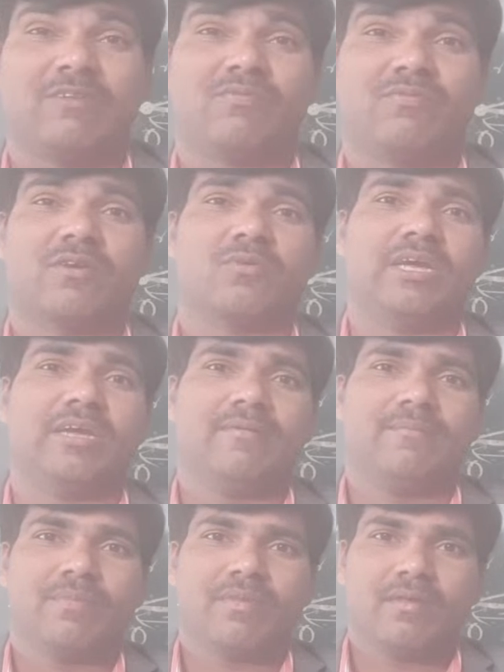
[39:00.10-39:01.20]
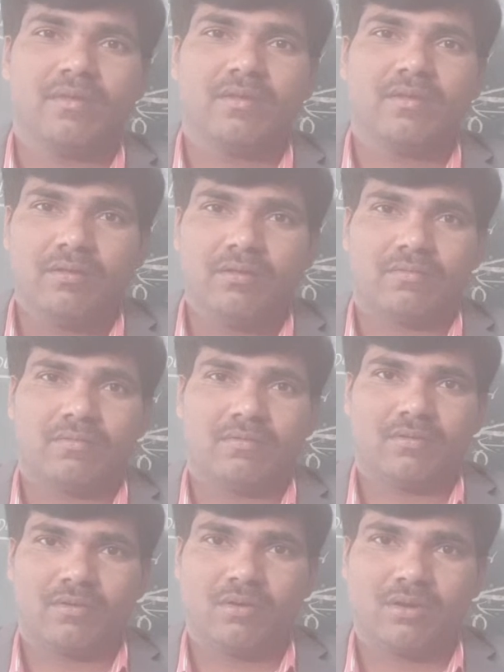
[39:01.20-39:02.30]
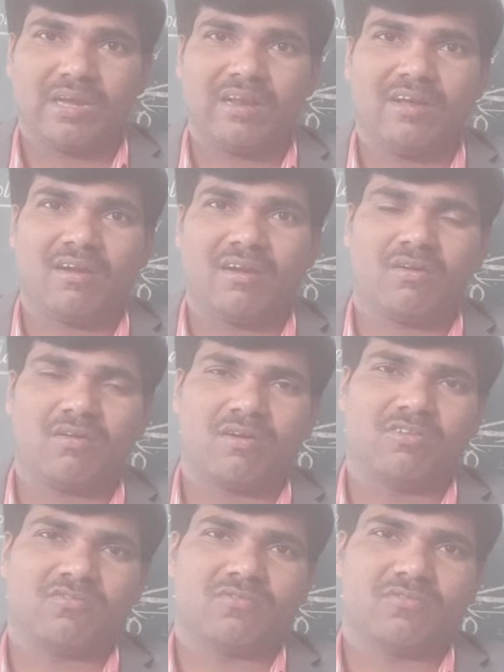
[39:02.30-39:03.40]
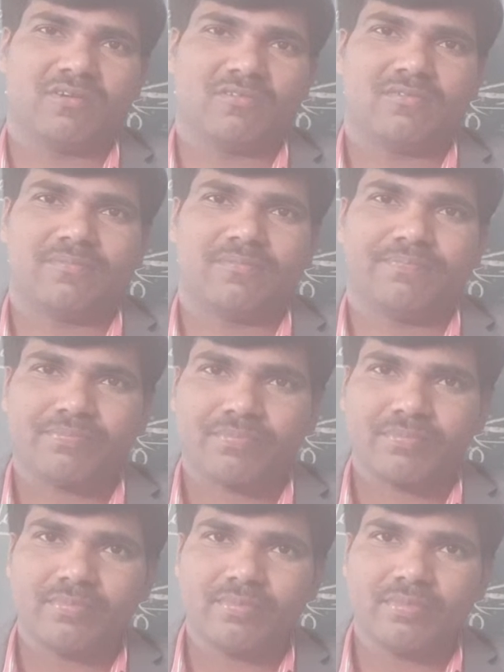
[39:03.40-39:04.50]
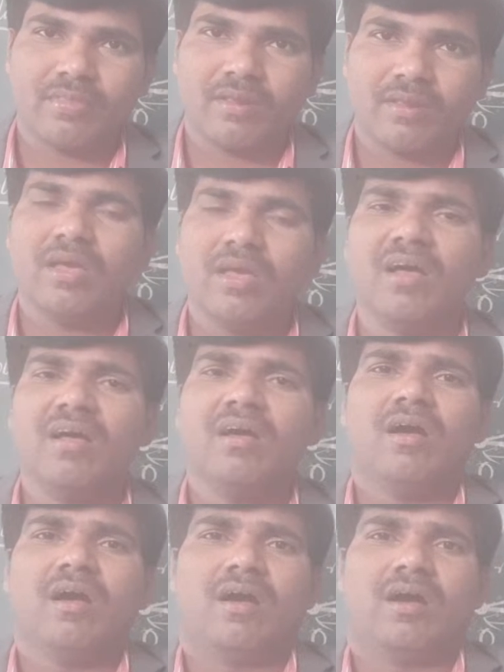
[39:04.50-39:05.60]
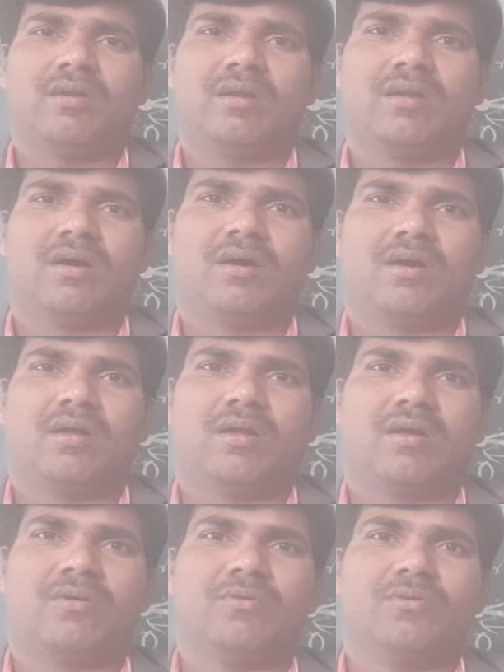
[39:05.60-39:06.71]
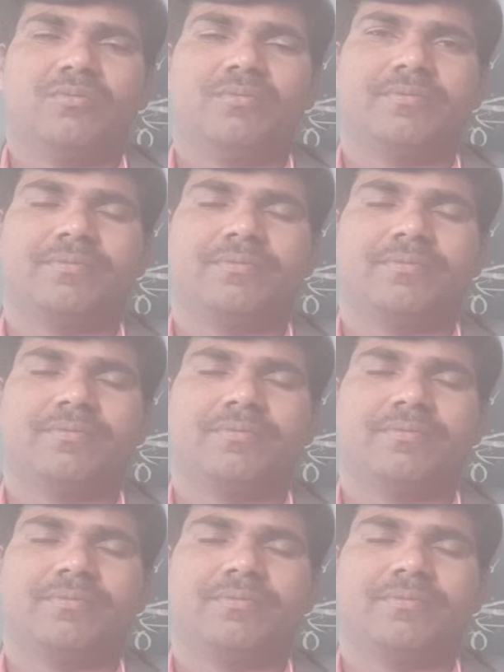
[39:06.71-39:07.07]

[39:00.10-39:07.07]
for today. Okay, clear or not, all the students? Yeah. And now